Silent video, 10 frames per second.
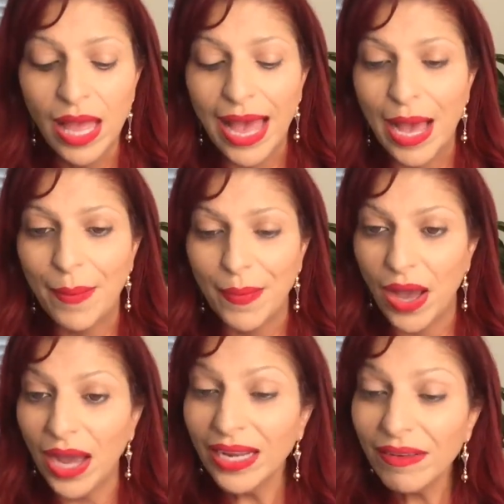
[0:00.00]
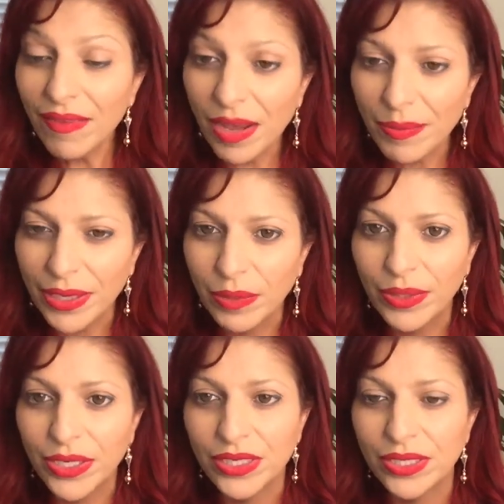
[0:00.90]
I love IPL
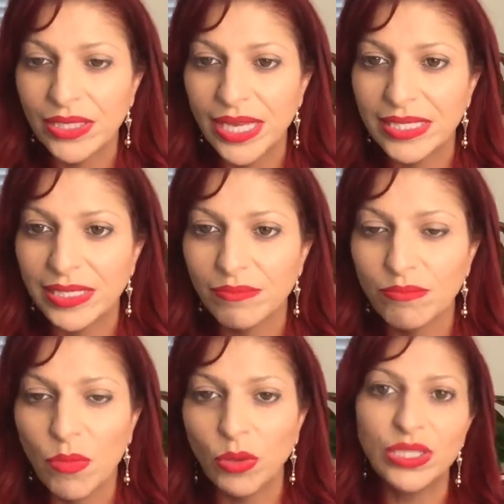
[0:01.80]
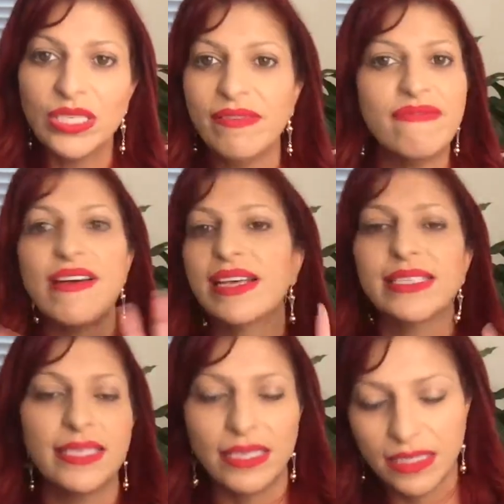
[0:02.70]
because it's
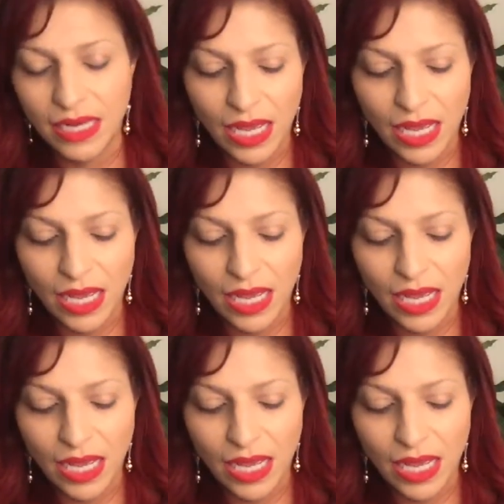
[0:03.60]
multifaceted.